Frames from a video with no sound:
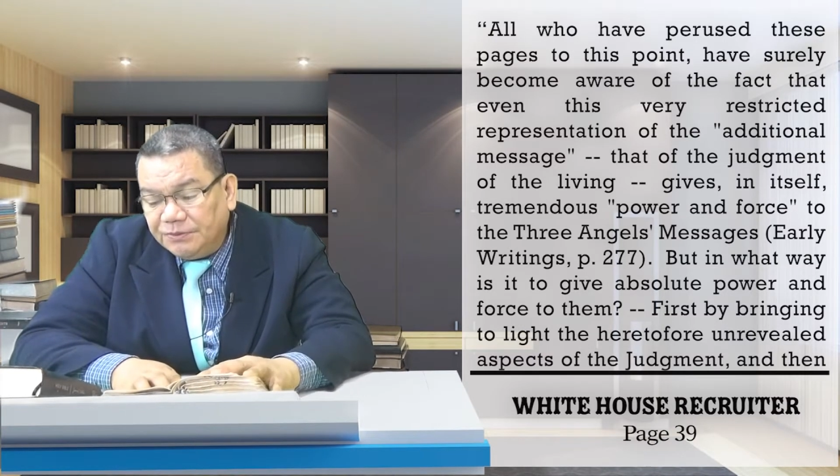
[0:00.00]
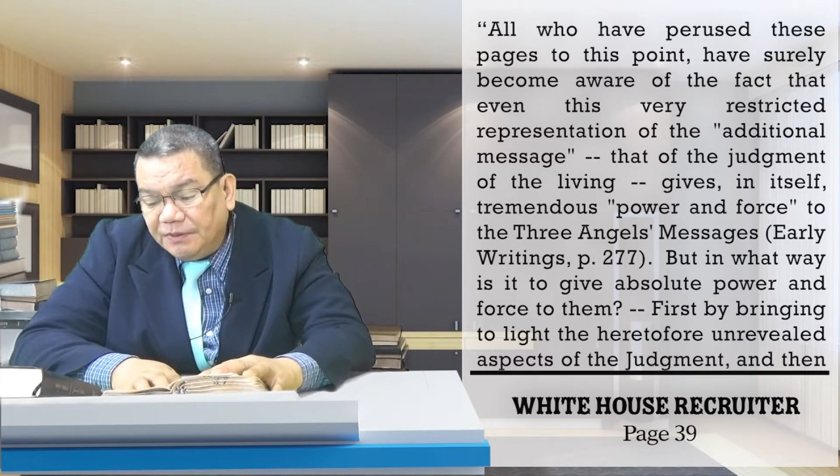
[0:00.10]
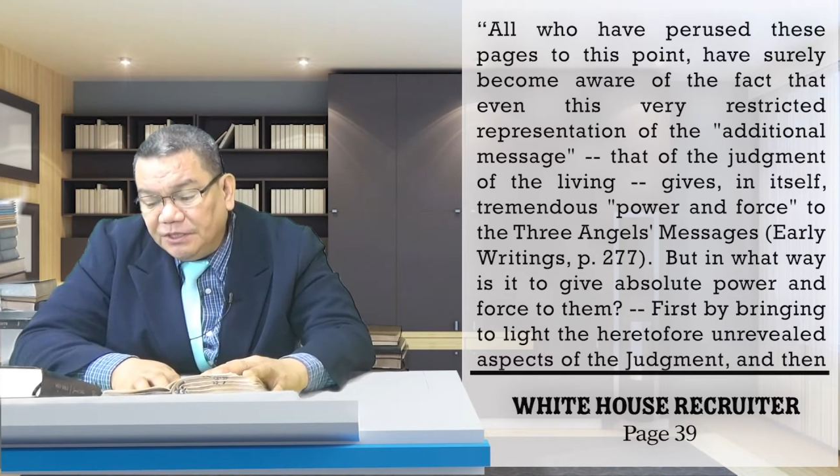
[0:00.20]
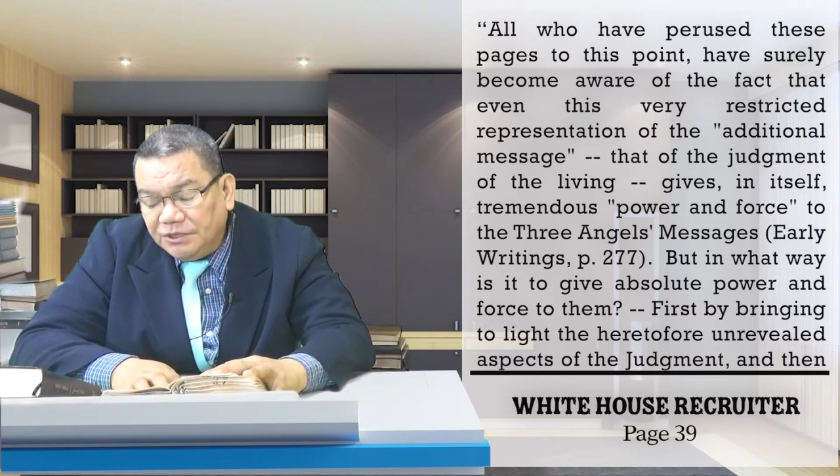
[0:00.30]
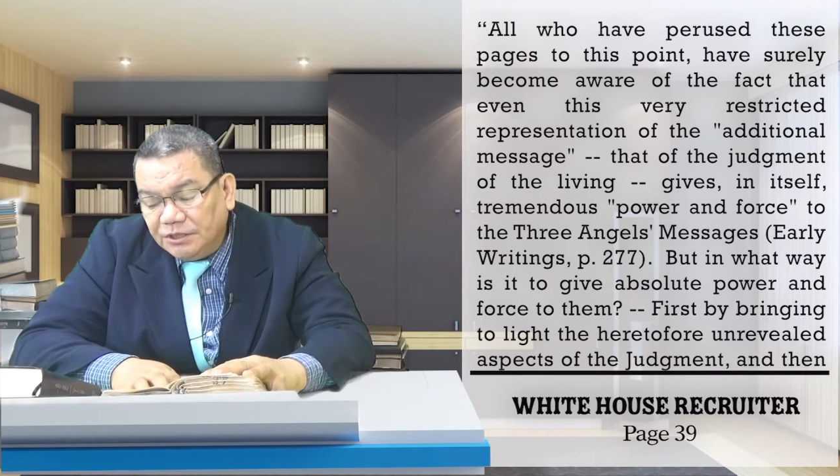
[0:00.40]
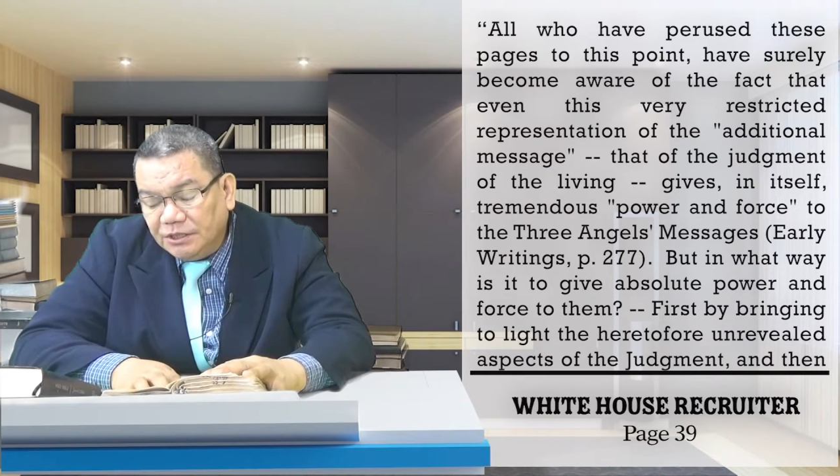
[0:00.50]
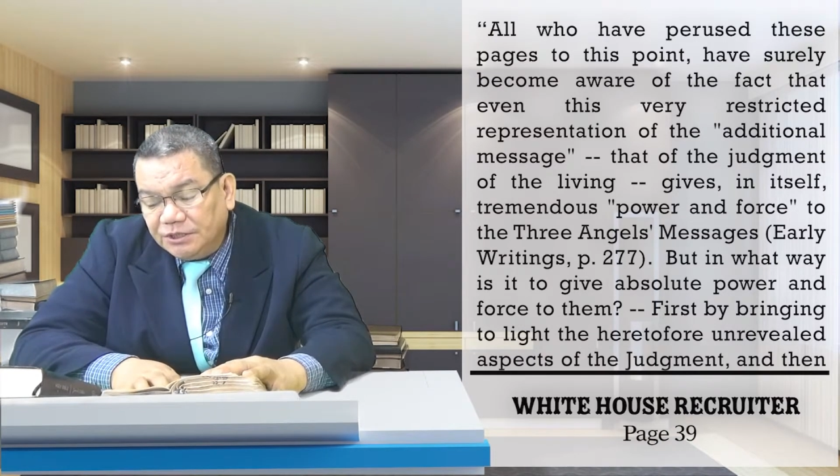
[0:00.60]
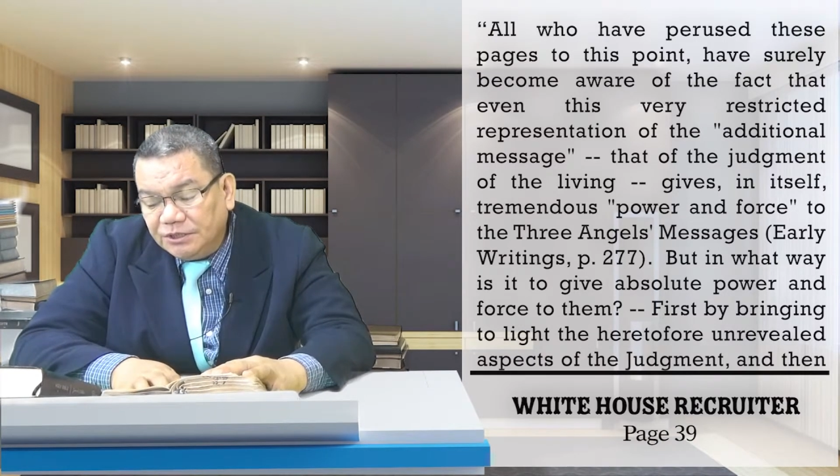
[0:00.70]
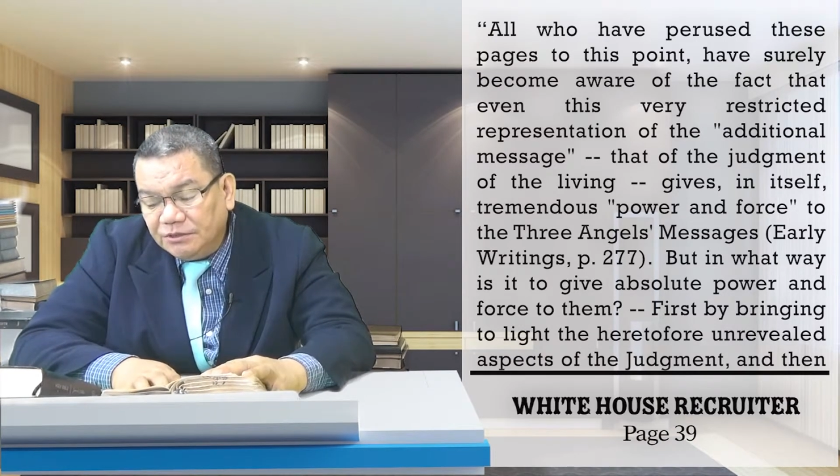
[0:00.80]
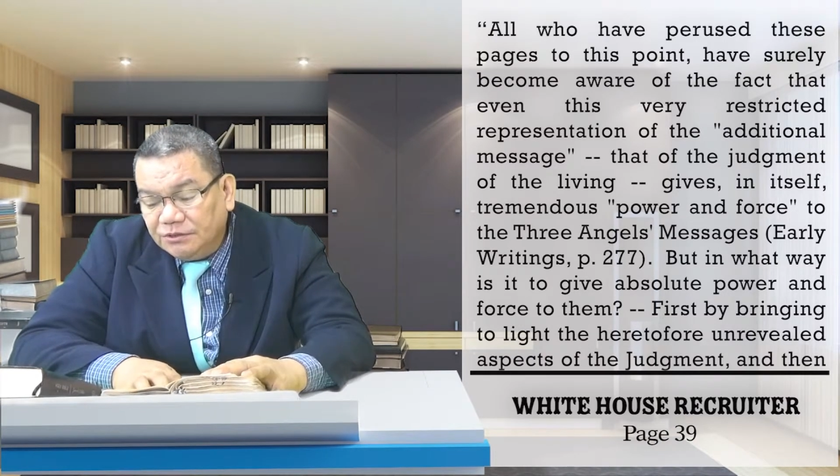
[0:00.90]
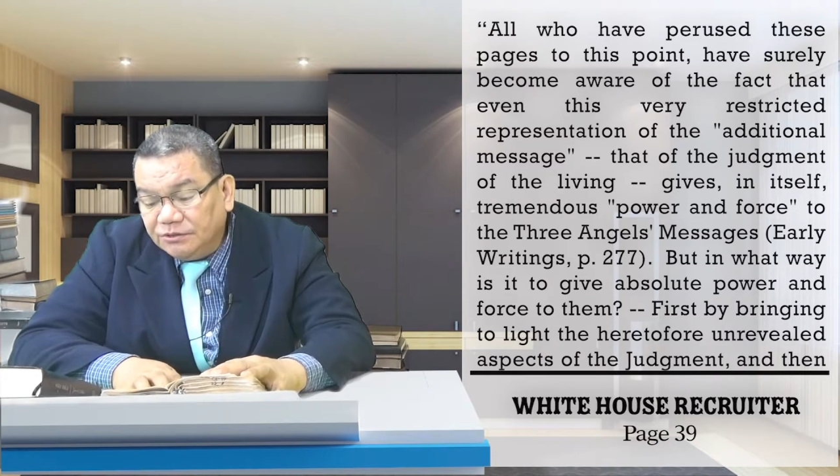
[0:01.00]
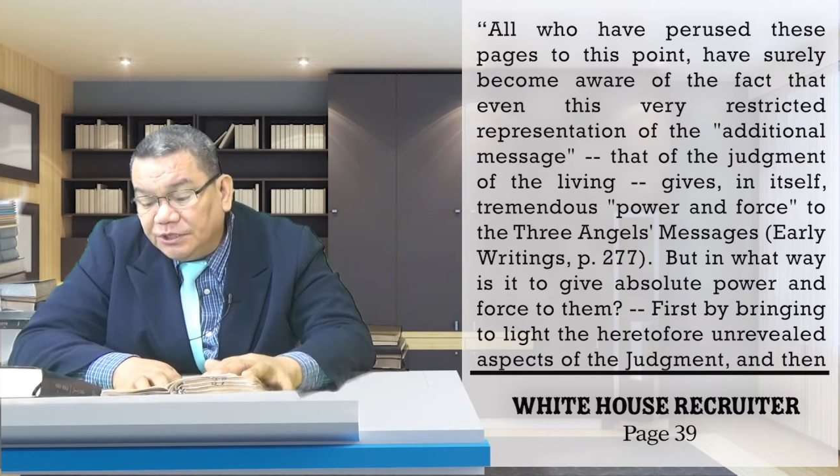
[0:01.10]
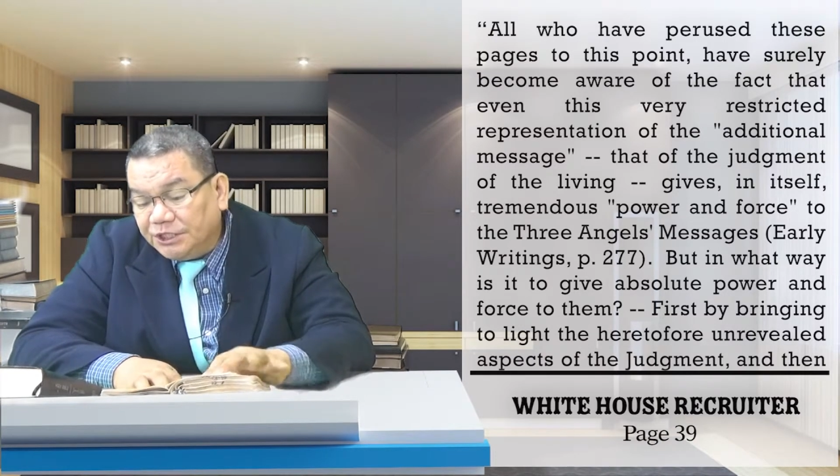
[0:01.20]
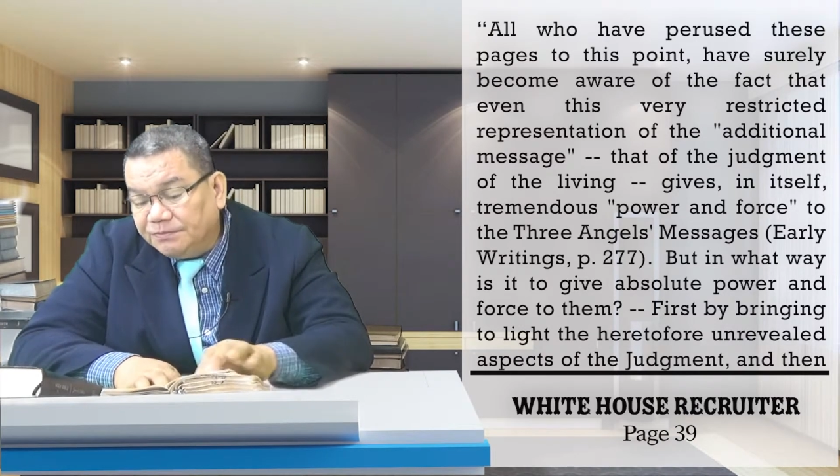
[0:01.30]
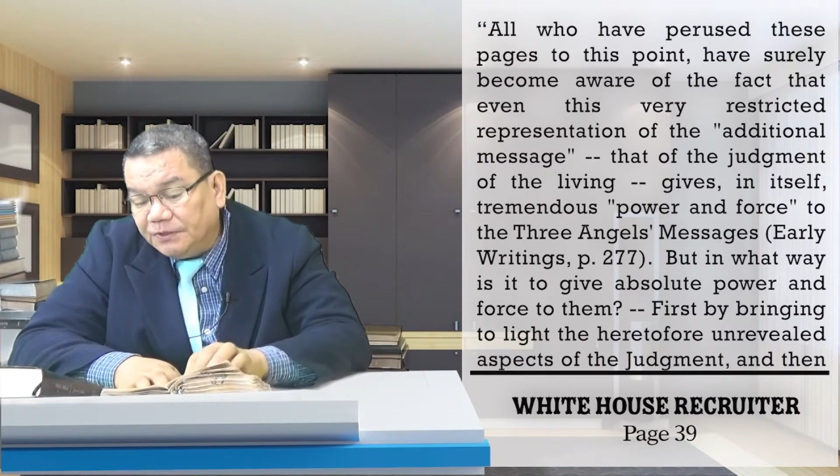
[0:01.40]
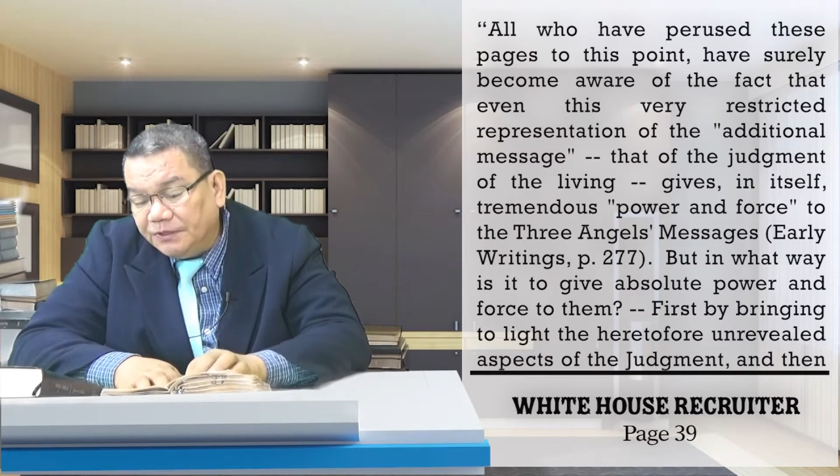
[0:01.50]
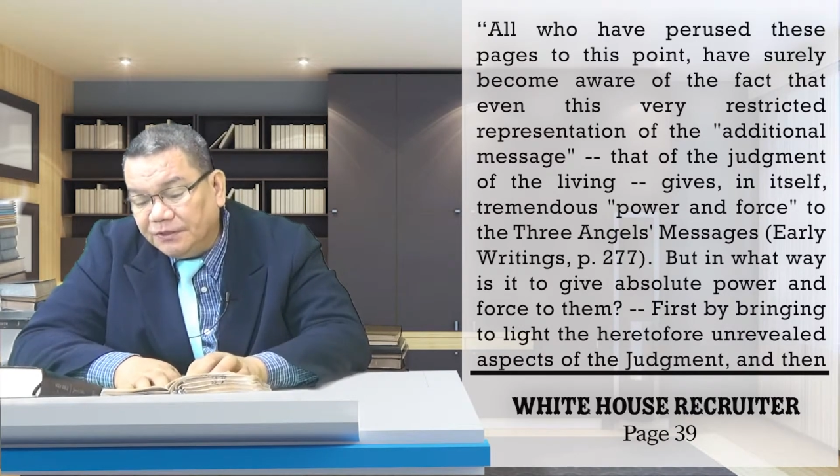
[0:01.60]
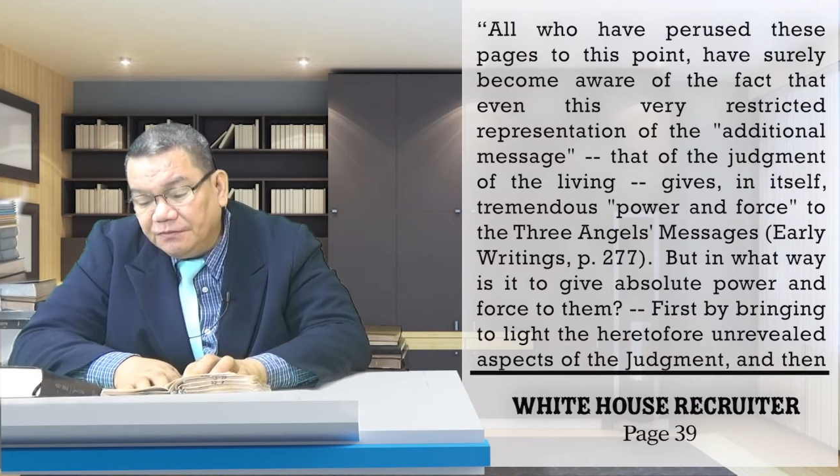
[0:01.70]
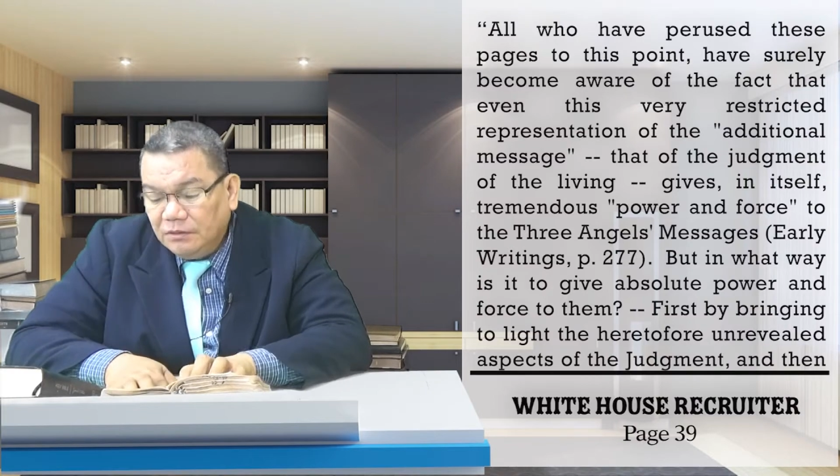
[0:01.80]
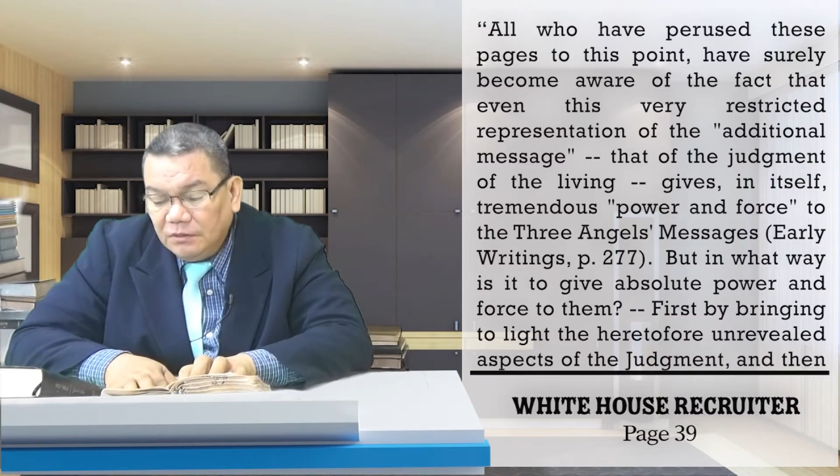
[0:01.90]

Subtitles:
pages to this point